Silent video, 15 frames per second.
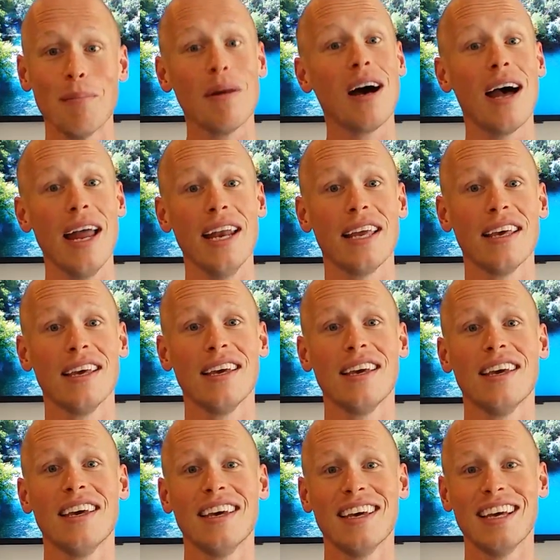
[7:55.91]
But
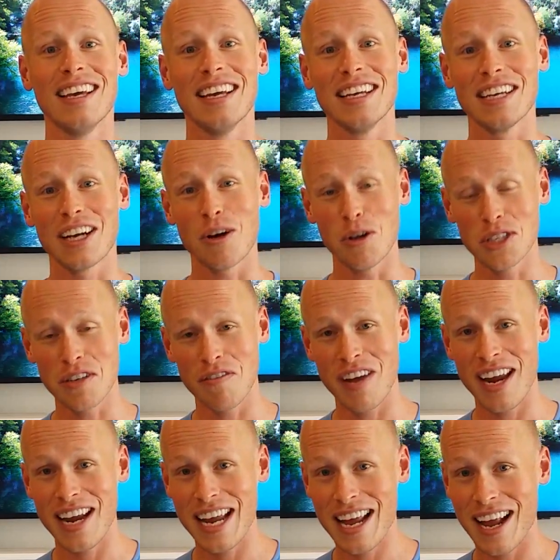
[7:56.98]

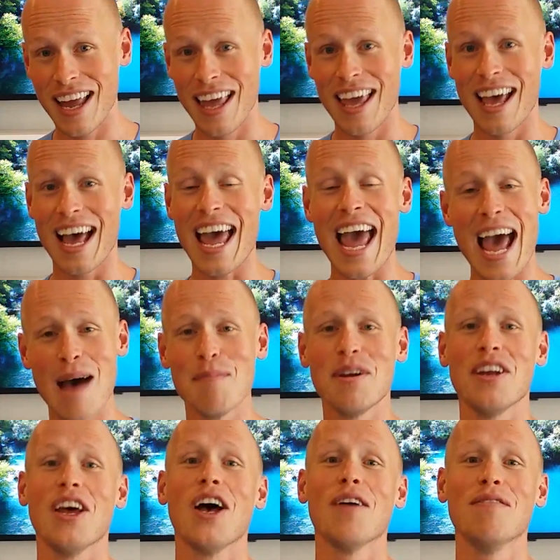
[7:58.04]
cultivating a
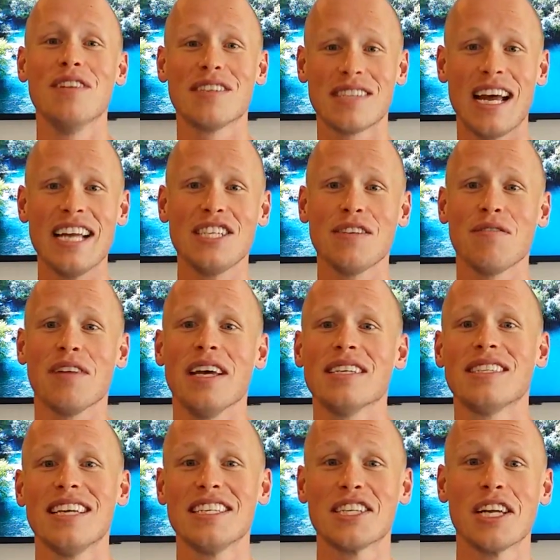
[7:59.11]
habit of
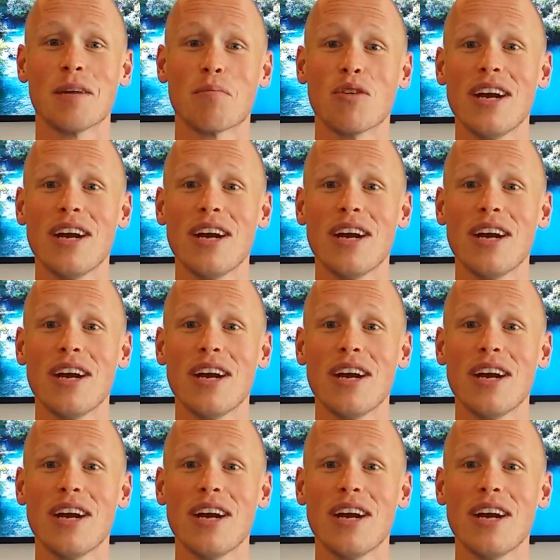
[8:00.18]
decisiveness is going to